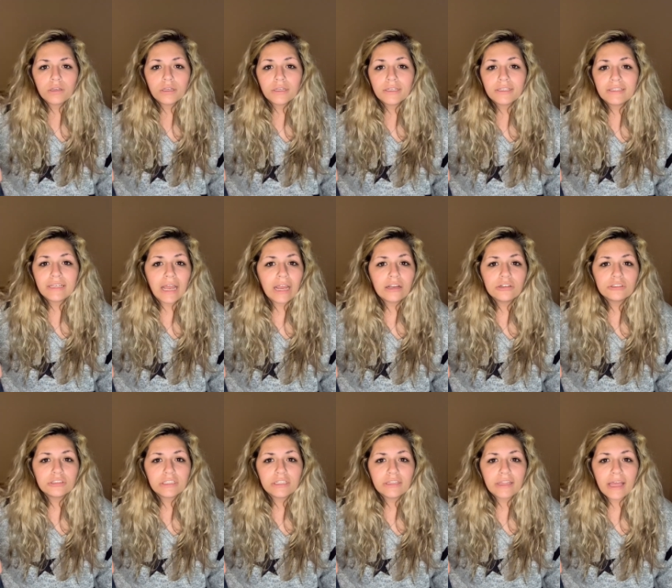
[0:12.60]
Not
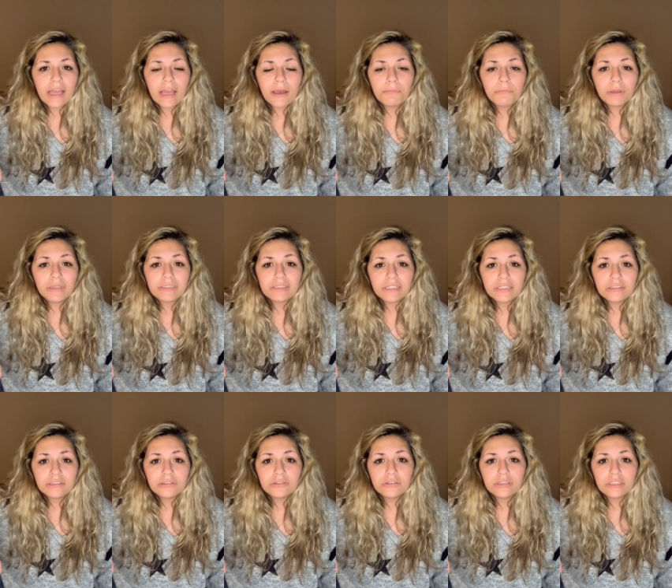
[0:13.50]
only that, but
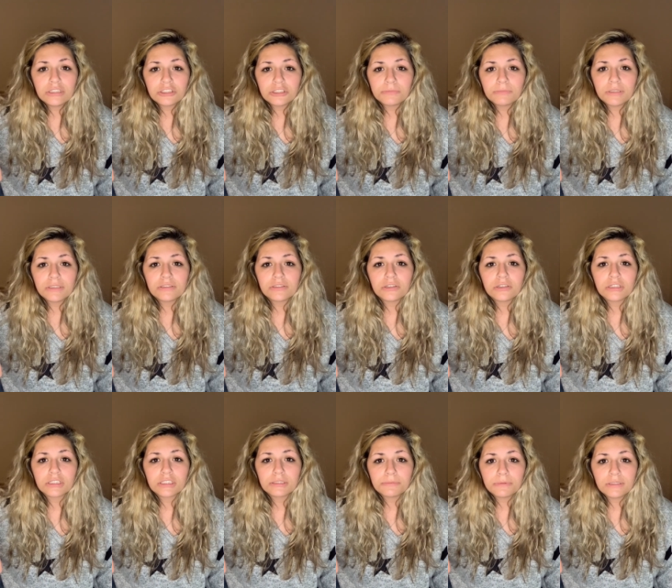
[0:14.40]
dental instruments are
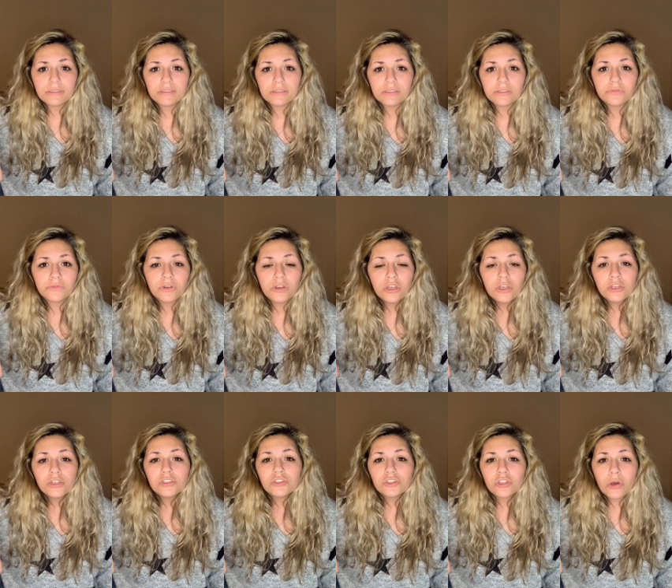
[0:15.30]
expensive.
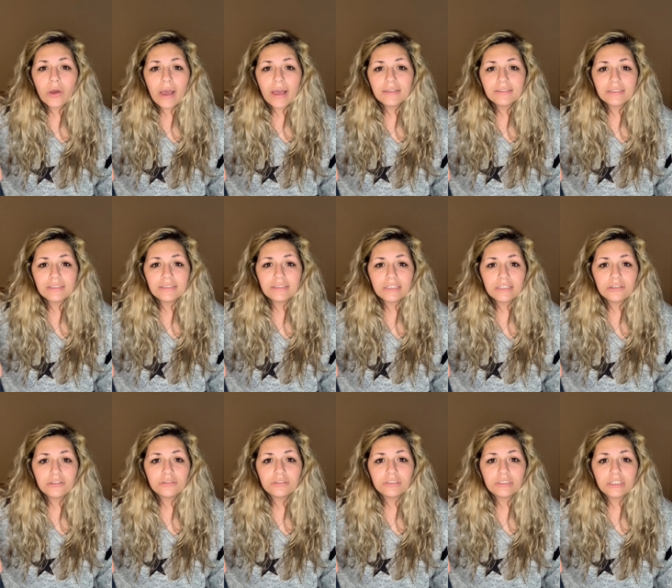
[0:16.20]
So as a
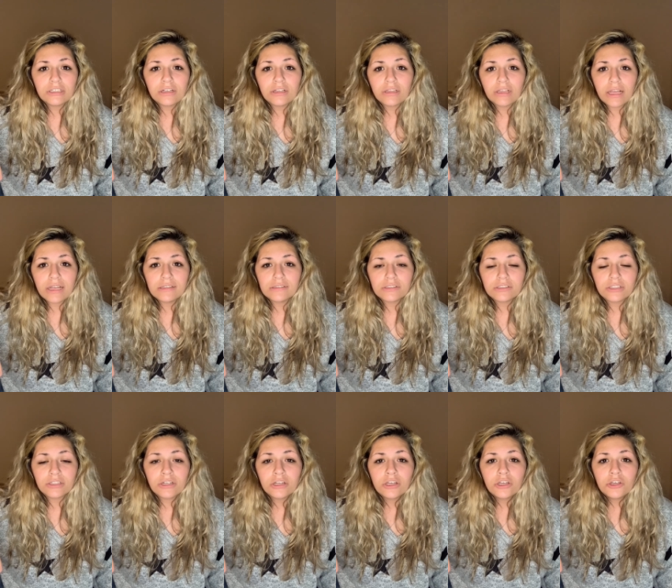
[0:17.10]
dental sterilizer,
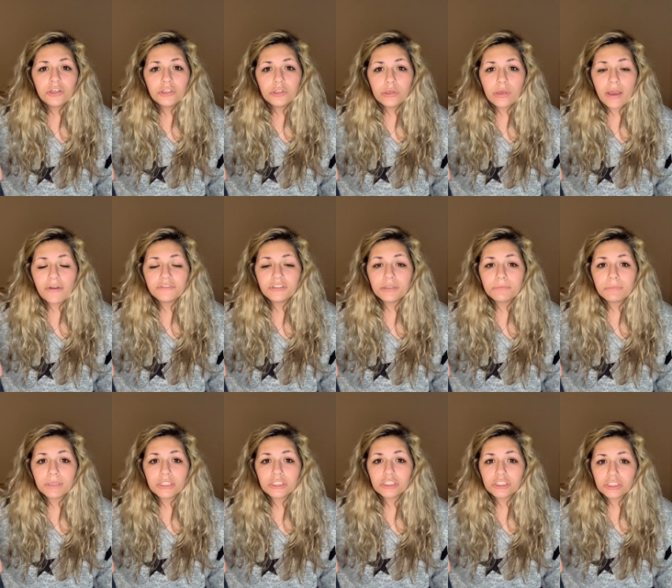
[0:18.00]
you have to
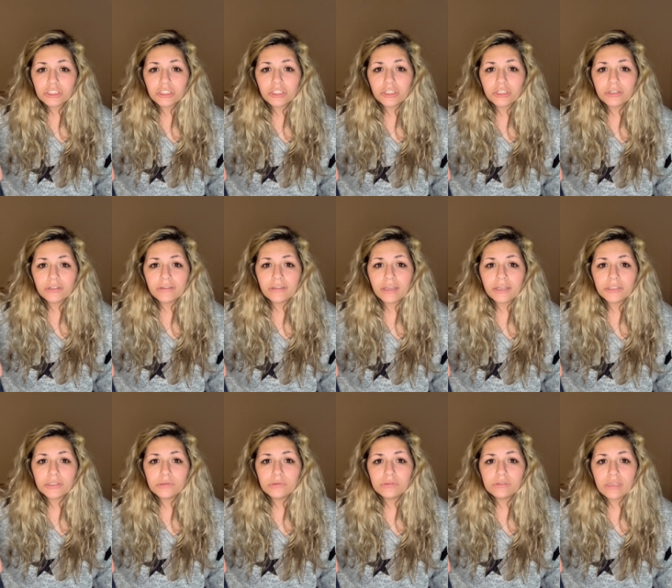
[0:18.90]
make sure that
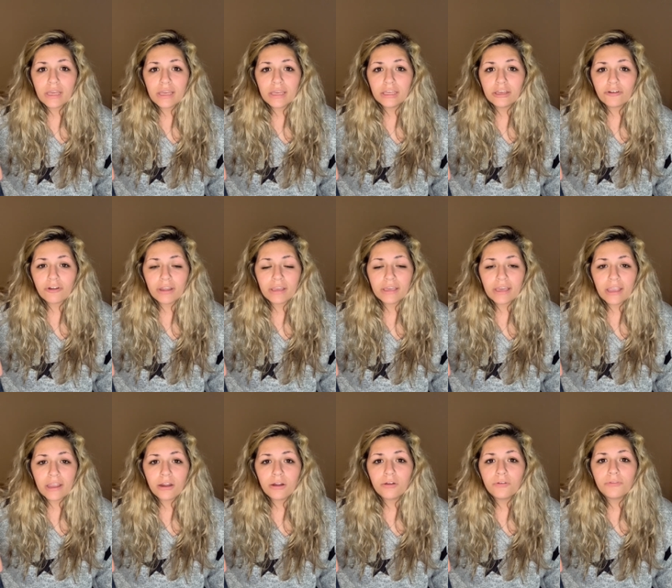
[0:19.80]
you take great
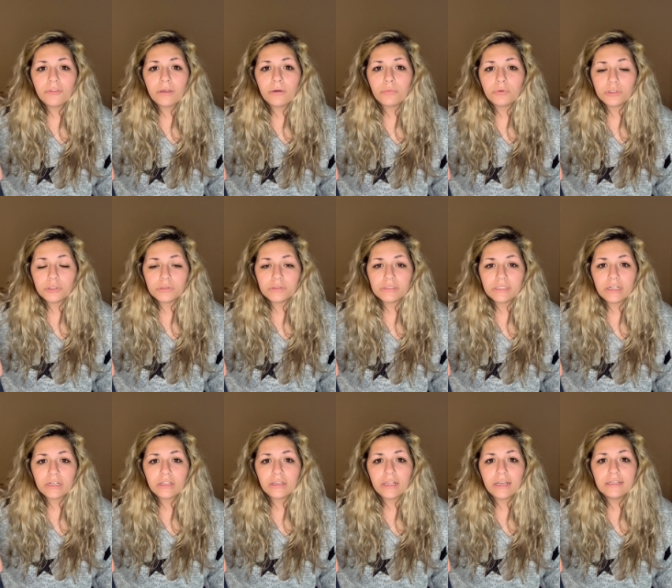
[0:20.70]
care of them when you
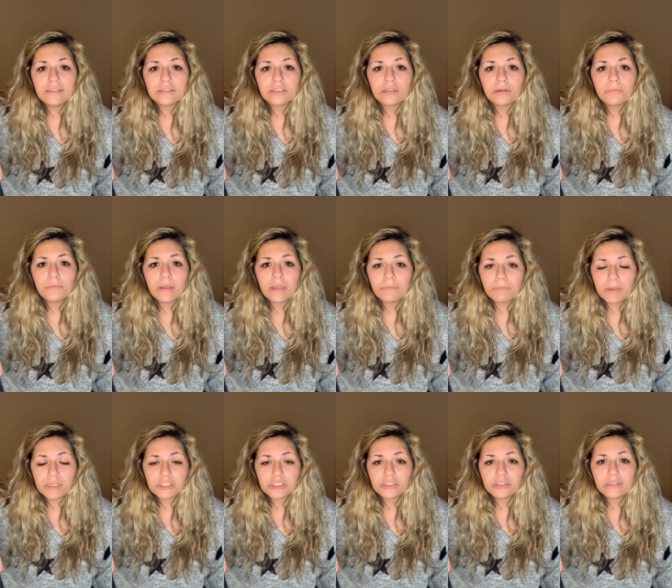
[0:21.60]
sterilize them and make
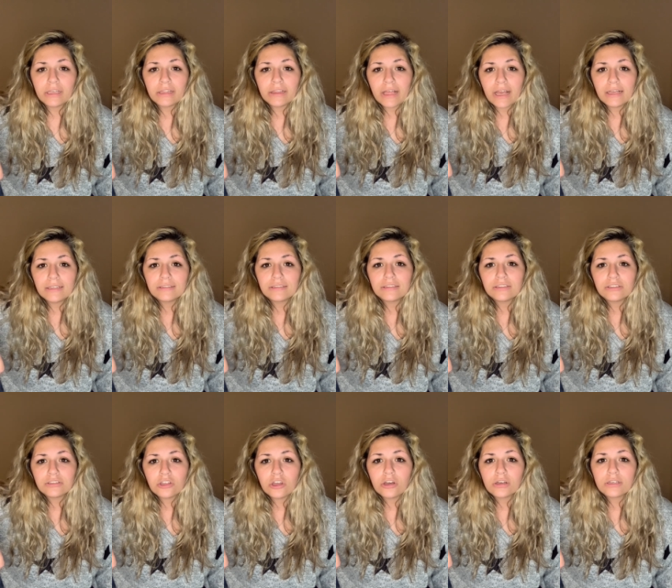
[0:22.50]
sure they last as
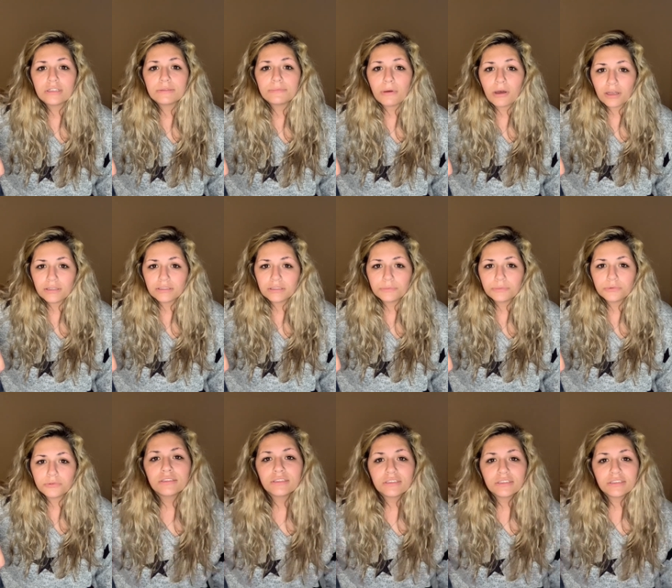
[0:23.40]
long as possible.
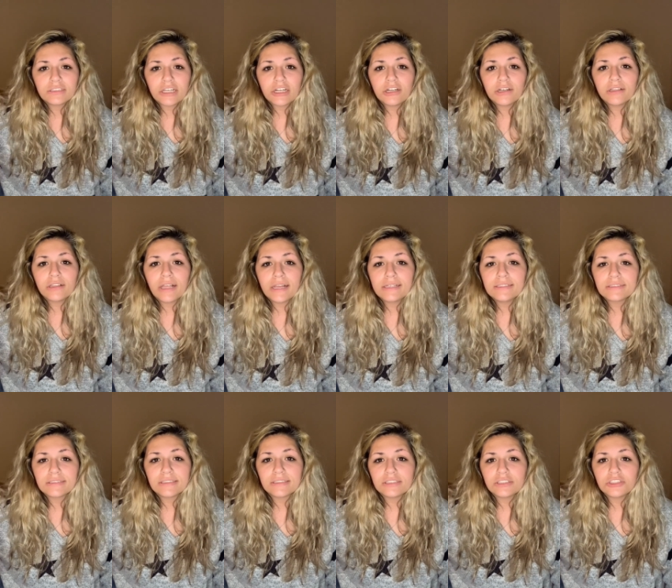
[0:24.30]
Sterilized
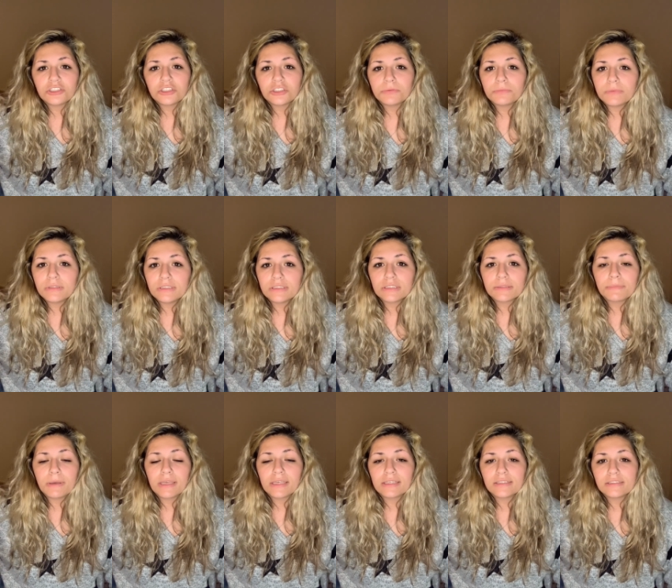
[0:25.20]
instruments
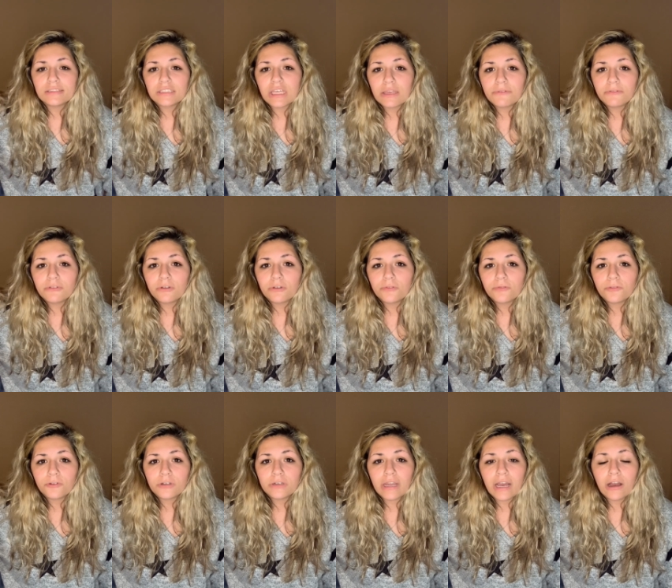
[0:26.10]
make it safer for
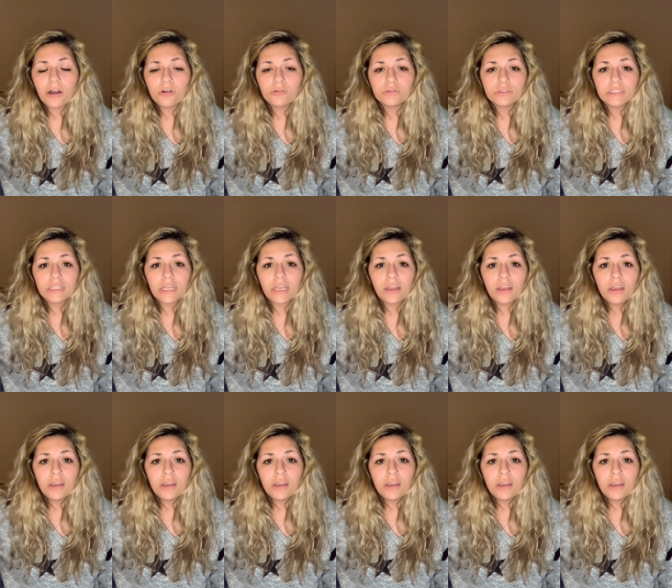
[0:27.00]
not only